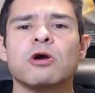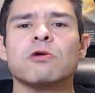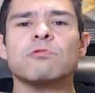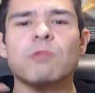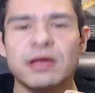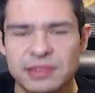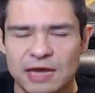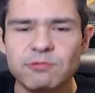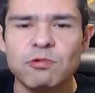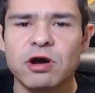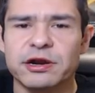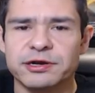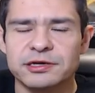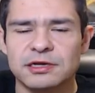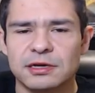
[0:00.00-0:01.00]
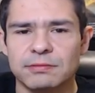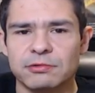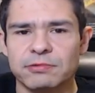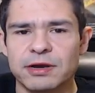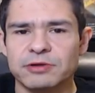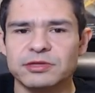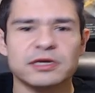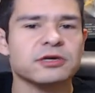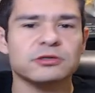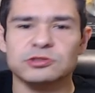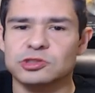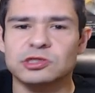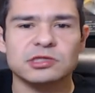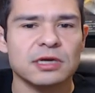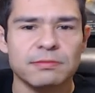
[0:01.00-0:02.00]
when they wanted to come around. They couldn't
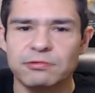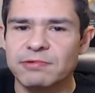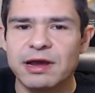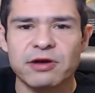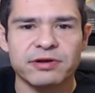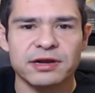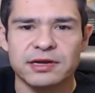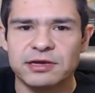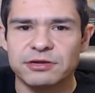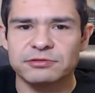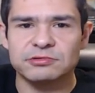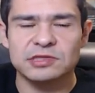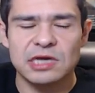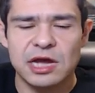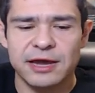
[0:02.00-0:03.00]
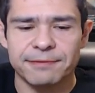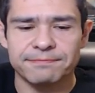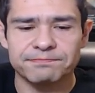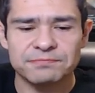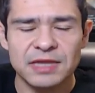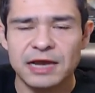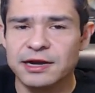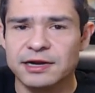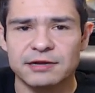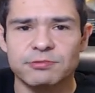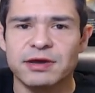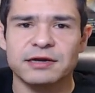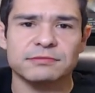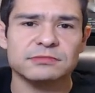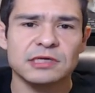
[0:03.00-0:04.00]
just come around any other time, at any
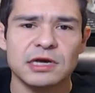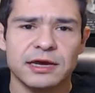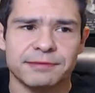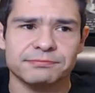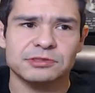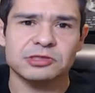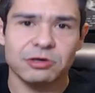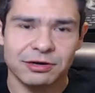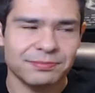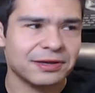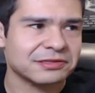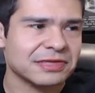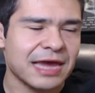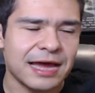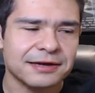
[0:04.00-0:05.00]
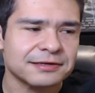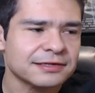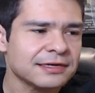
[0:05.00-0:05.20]
random time. Sorry about that.